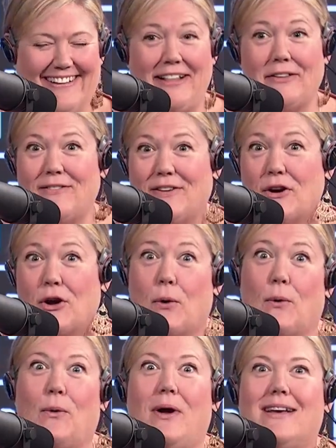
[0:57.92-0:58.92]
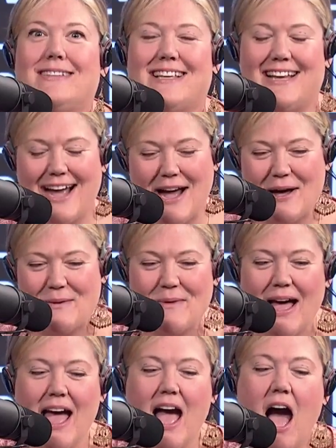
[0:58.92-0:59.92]
I leave here and go crazy. Um,
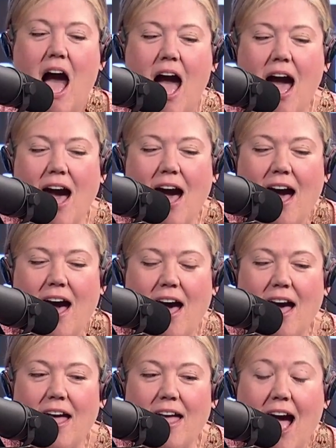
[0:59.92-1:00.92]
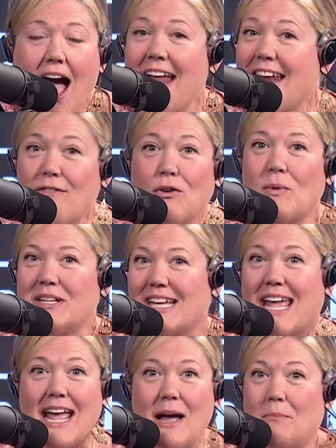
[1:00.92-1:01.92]
uh, I never went to
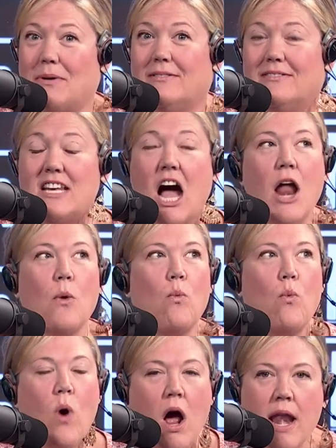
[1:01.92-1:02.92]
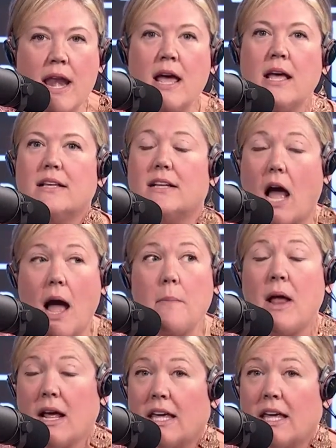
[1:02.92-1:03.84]
camp. Not one. I'm not